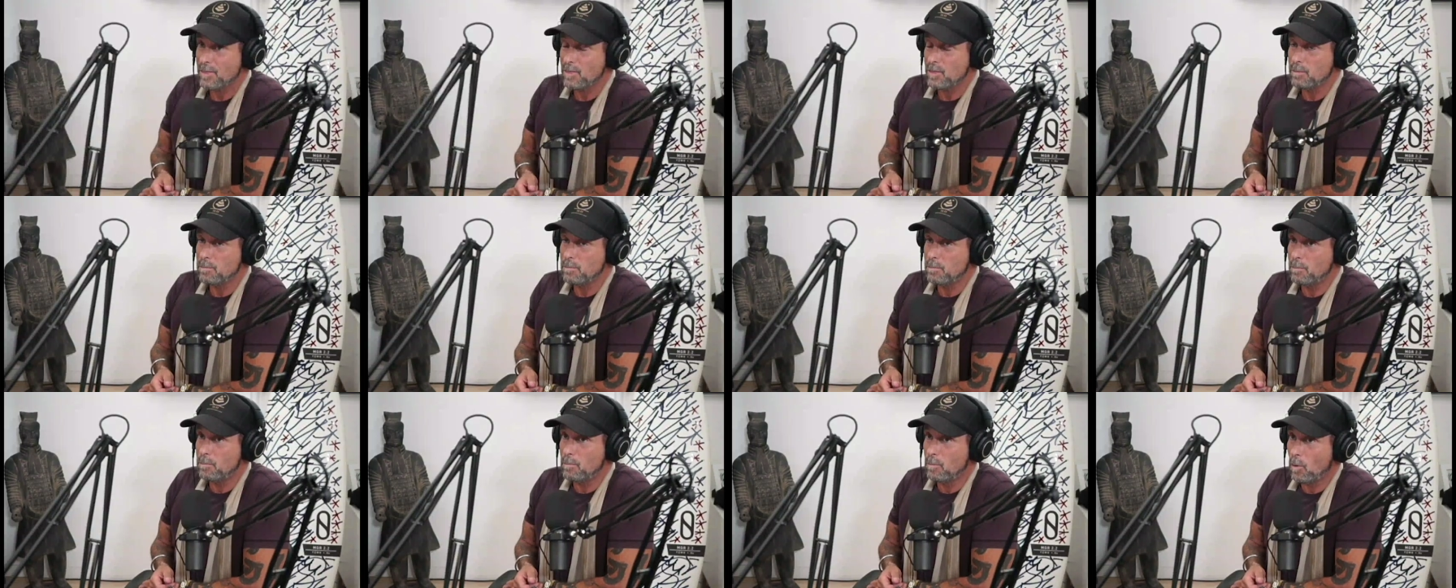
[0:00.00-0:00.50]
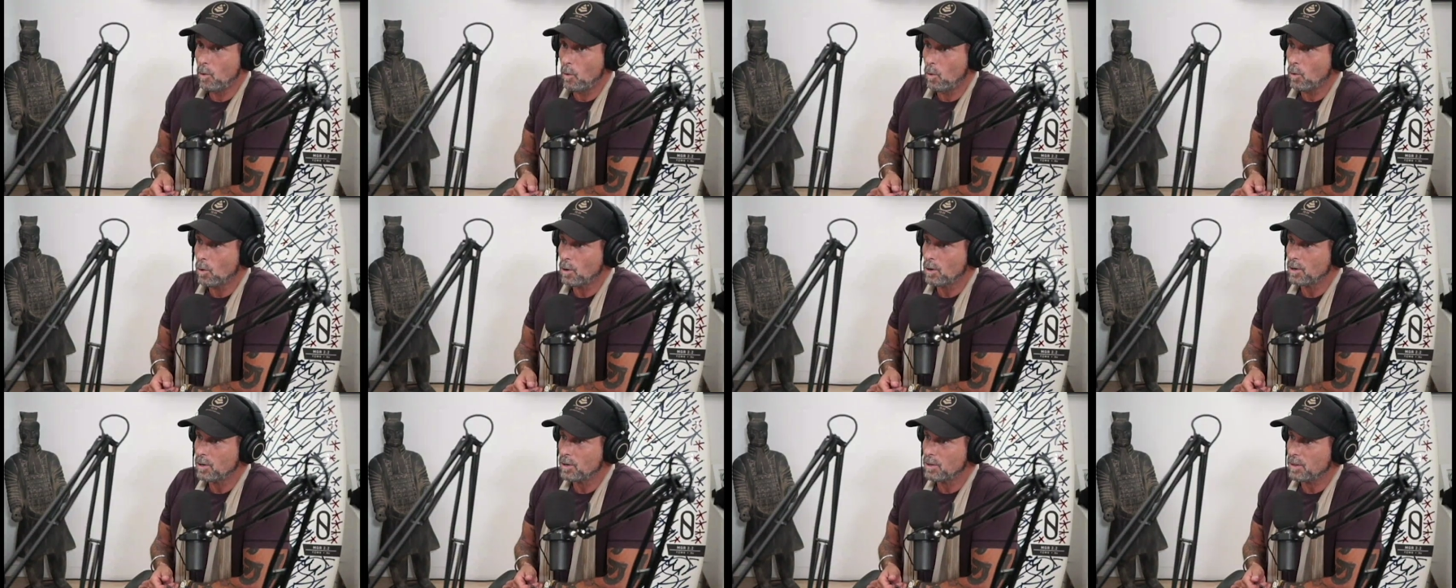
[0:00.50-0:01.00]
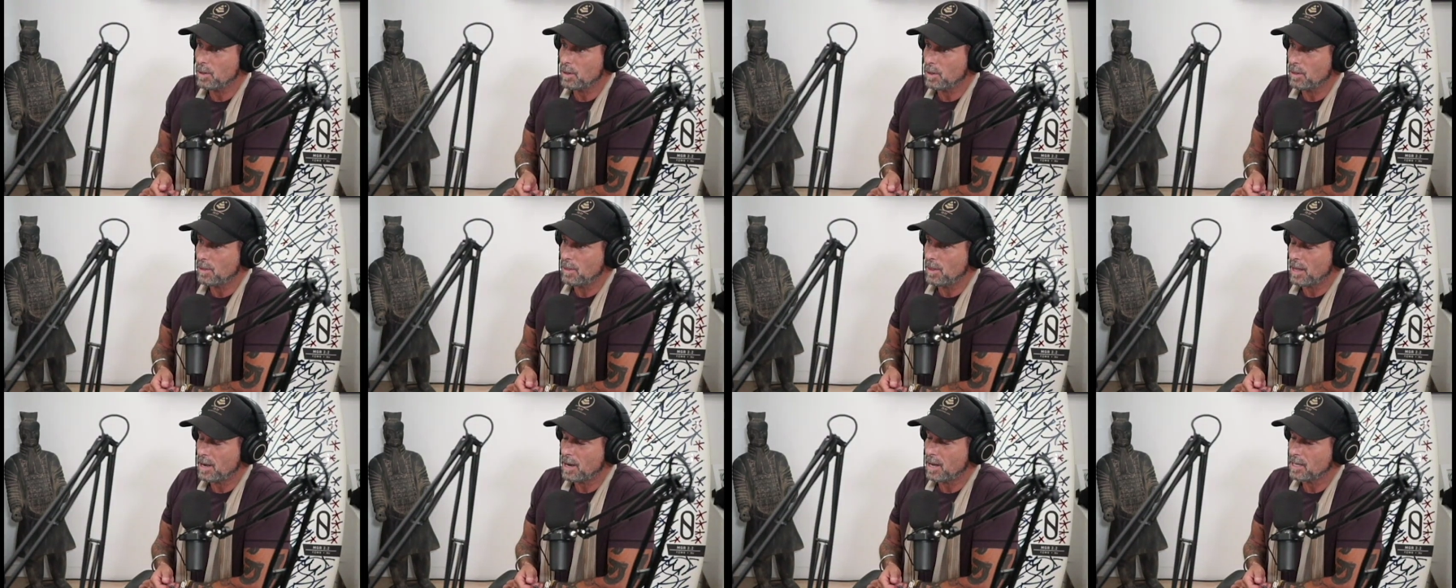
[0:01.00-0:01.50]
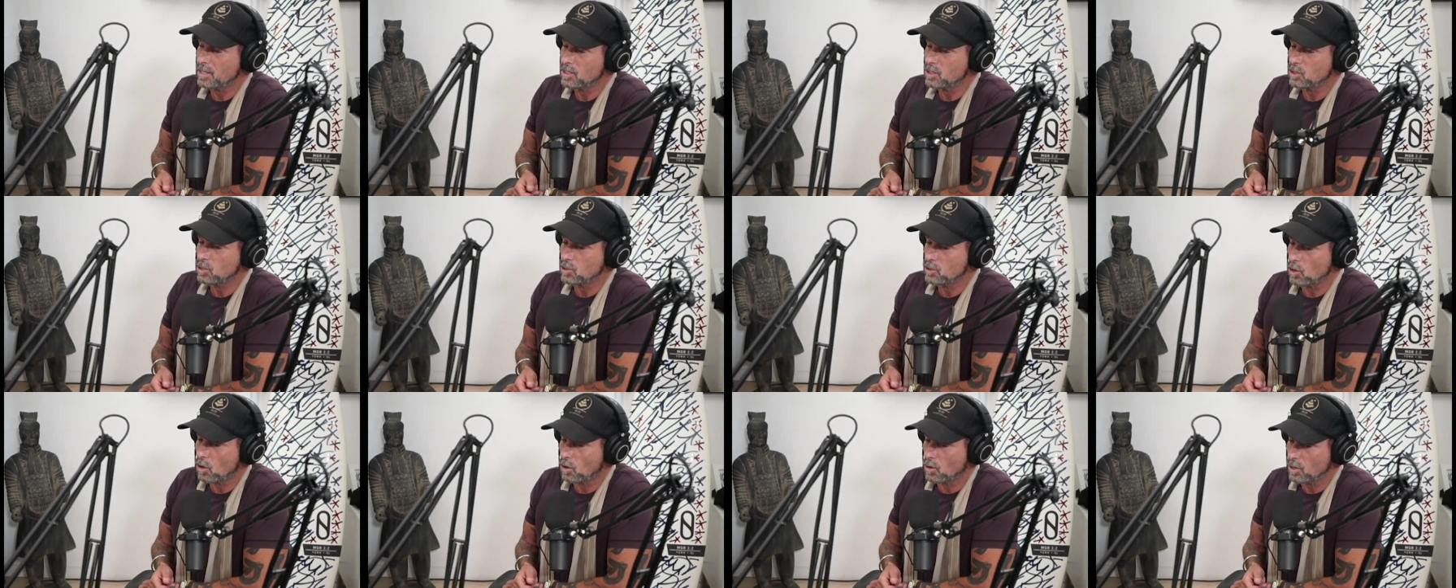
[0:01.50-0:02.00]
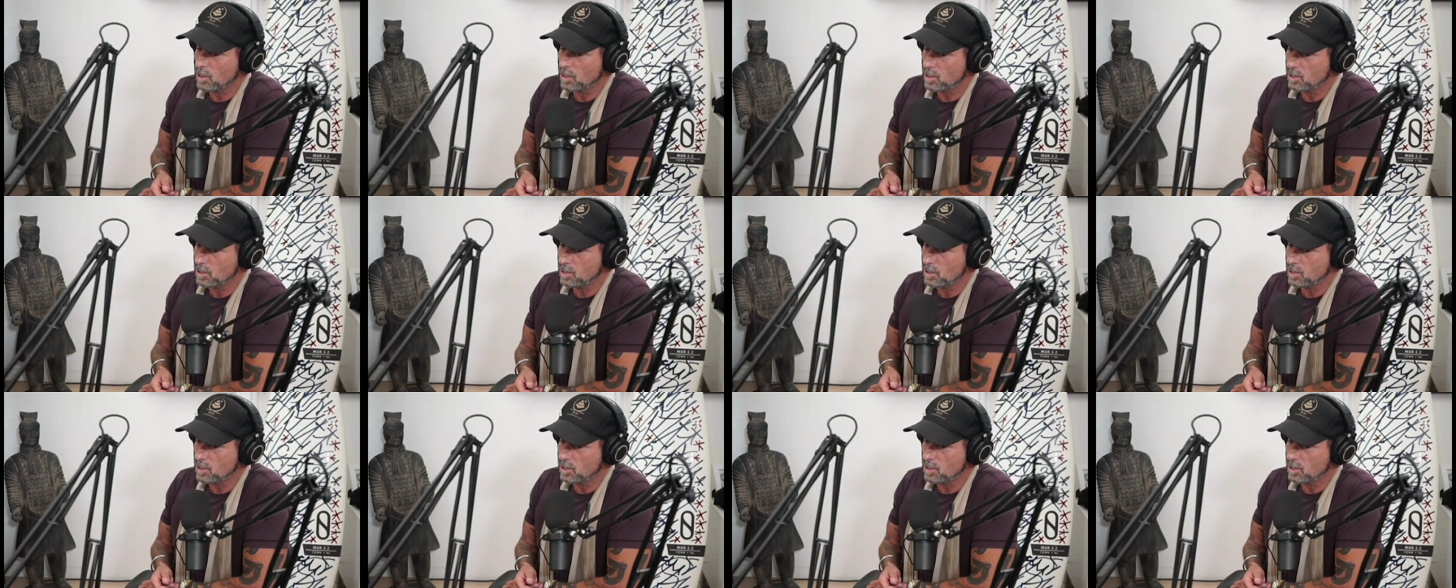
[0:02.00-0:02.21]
the more that I started